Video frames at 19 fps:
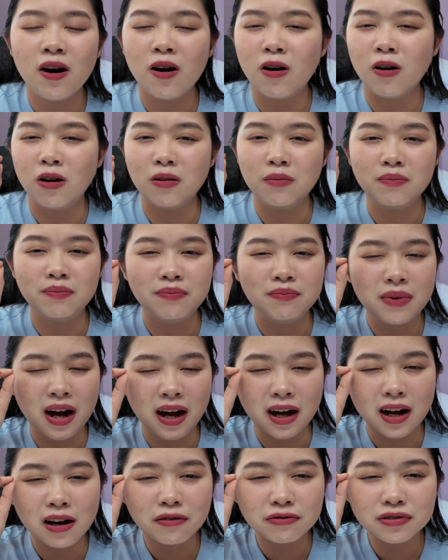or
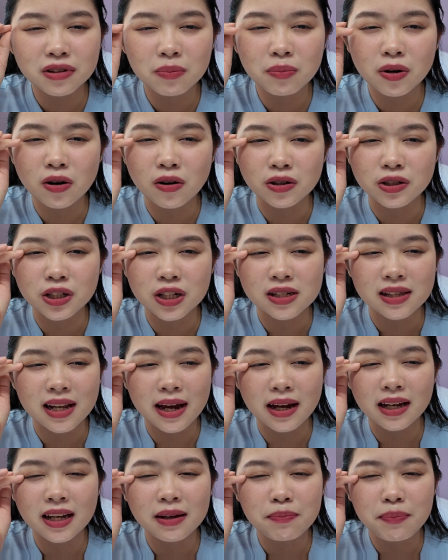uncomfortable or just
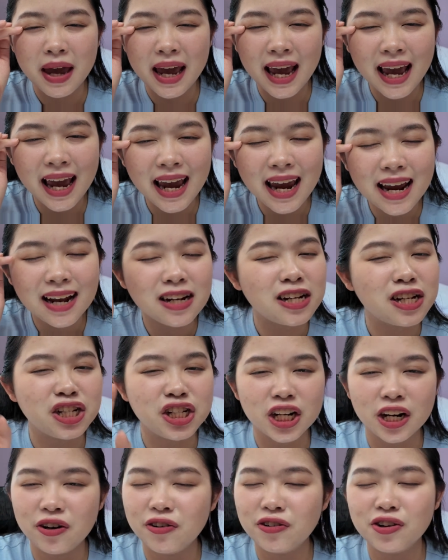like pain in
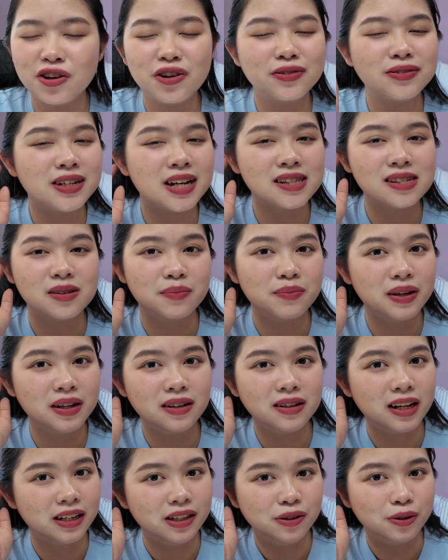general. That's a
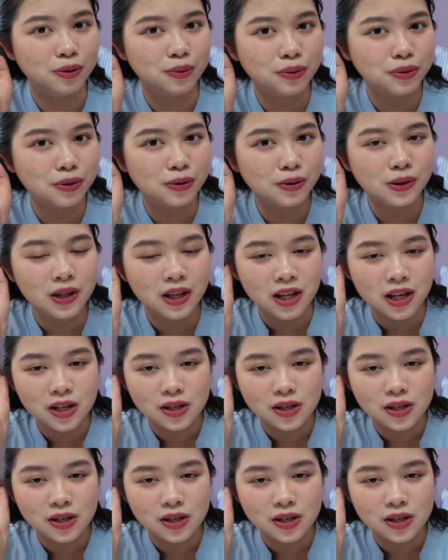big like no-no.